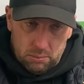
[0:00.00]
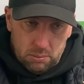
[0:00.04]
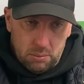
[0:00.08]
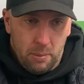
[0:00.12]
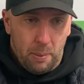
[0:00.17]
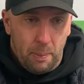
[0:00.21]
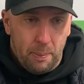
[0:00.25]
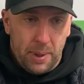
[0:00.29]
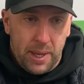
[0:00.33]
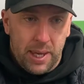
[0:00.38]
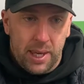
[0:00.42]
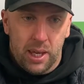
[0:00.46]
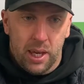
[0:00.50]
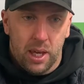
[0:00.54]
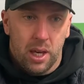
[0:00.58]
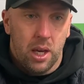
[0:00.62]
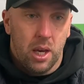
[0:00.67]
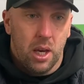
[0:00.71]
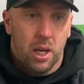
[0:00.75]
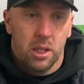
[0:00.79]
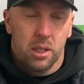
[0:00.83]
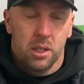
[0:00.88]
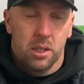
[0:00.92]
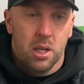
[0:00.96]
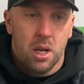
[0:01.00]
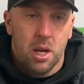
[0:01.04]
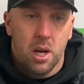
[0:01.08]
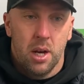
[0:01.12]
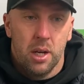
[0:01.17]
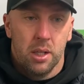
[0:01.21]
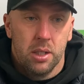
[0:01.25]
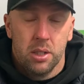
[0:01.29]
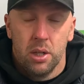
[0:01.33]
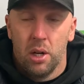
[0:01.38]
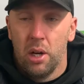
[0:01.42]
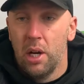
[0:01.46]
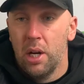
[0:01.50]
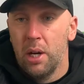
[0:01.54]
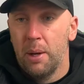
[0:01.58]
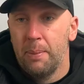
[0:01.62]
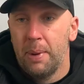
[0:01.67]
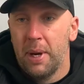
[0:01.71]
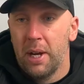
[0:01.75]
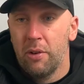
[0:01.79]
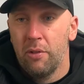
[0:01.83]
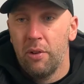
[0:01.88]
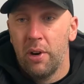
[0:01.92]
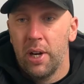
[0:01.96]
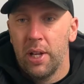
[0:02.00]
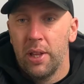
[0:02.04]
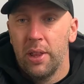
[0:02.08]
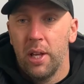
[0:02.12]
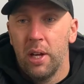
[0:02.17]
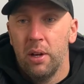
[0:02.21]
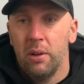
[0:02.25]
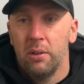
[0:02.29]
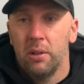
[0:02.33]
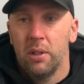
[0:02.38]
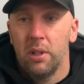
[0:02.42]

Miki and Ty are back running now.